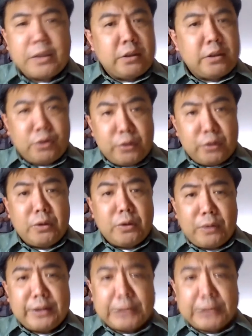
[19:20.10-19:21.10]
do you know
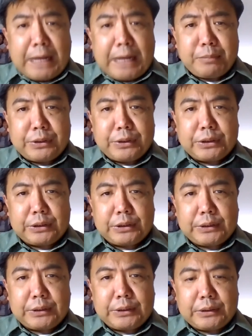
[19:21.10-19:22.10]
why this
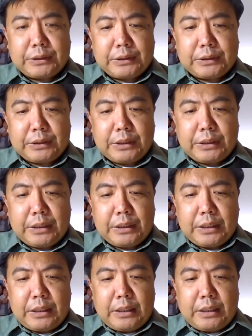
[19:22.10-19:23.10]
happens
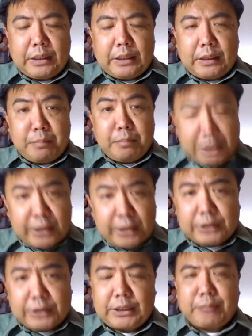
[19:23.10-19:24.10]
uh,
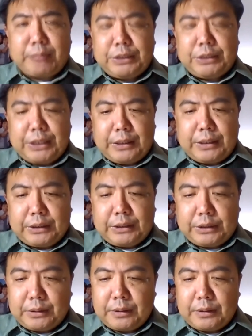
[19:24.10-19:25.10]
because let me say
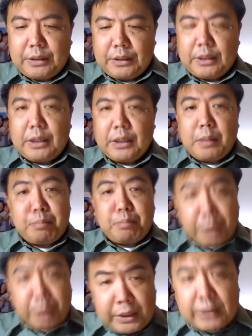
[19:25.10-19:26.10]
this
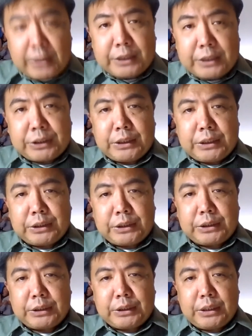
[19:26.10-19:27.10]

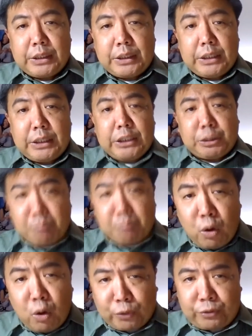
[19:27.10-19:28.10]
prayerlessness is
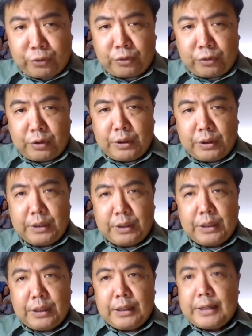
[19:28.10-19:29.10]
both
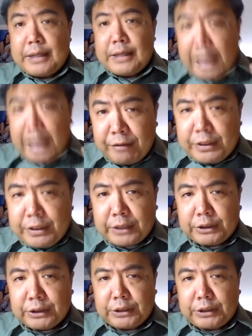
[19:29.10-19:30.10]
the
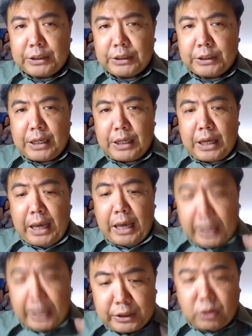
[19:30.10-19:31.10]
evidence
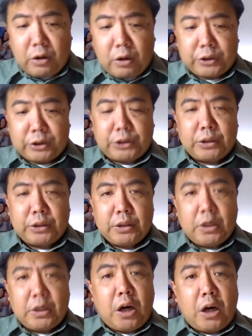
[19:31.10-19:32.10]
and the cause
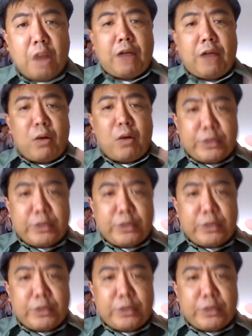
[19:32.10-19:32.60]
of our